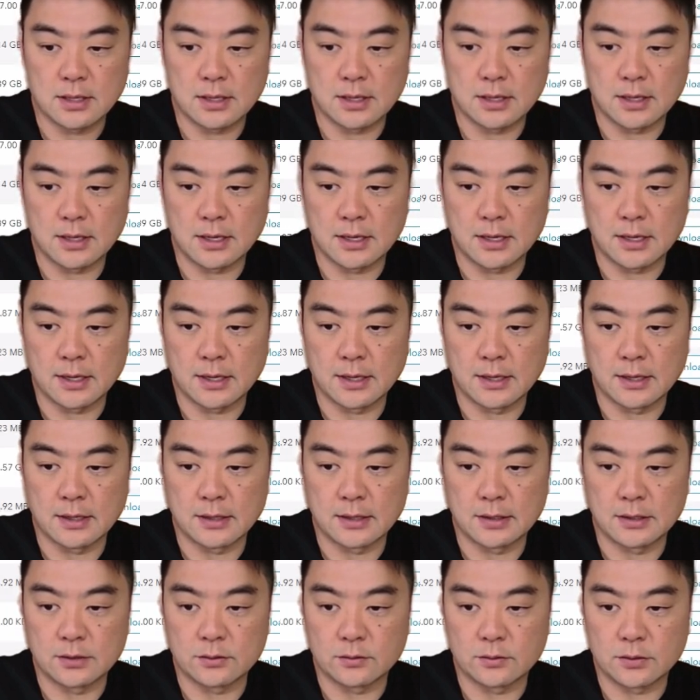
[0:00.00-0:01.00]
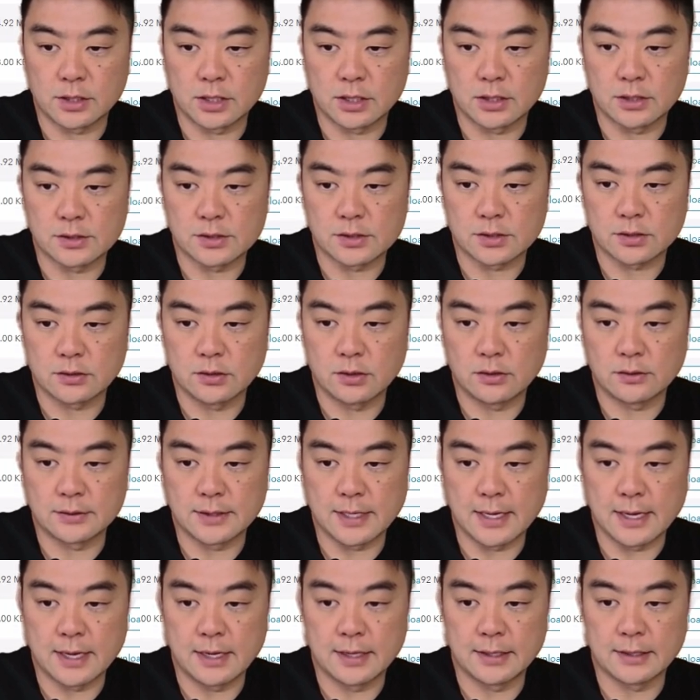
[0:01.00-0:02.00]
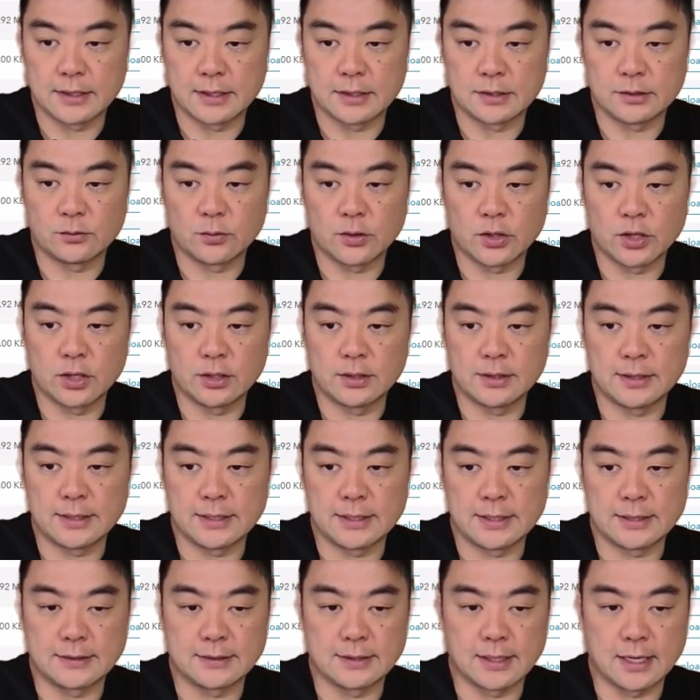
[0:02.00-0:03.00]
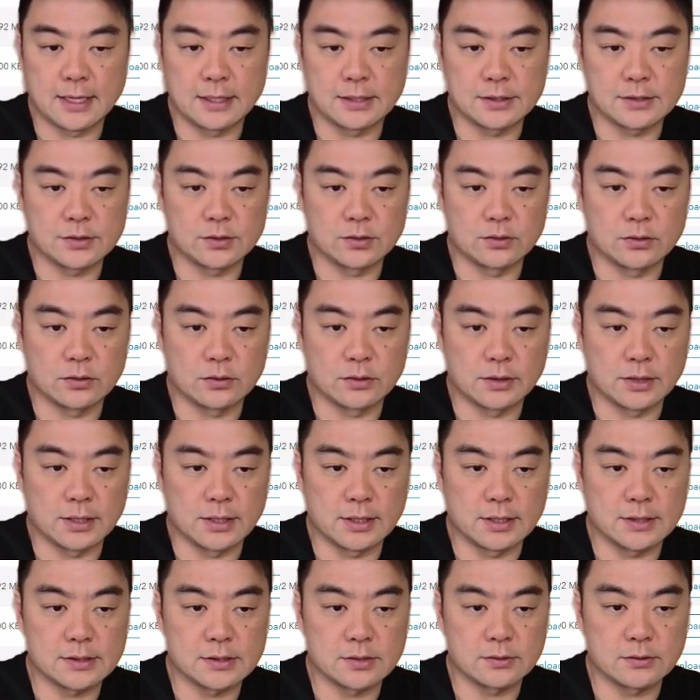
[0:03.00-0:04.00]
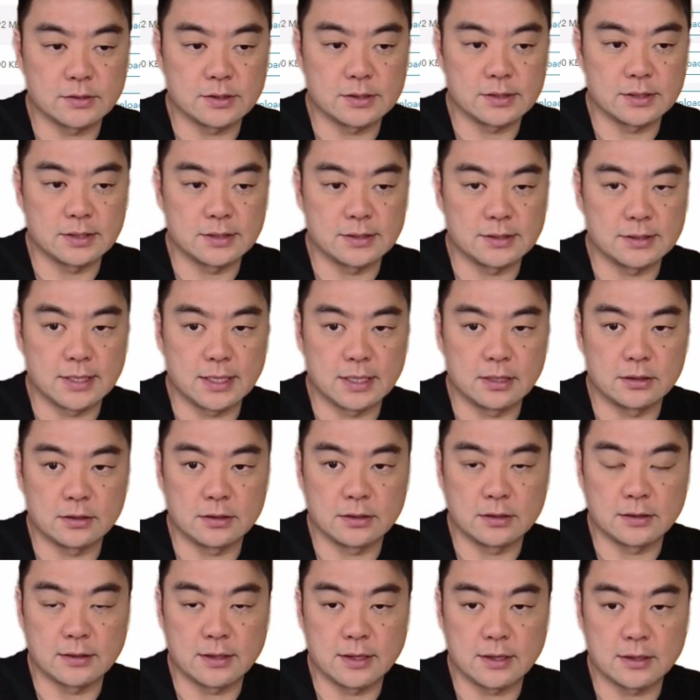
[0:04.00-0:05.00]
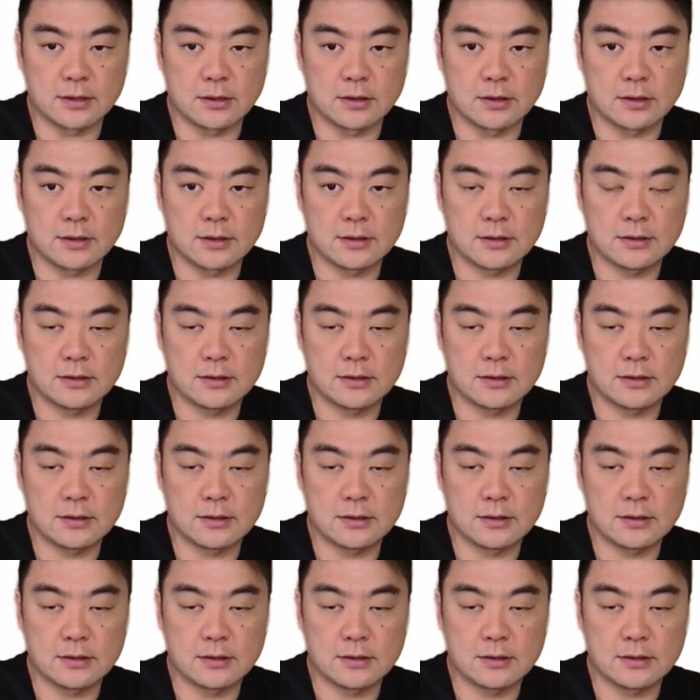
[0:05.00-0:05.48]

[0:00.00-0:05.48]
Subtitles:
And we're going to scroll down, and we only need Data Store here, so we'll just hit download on that guy.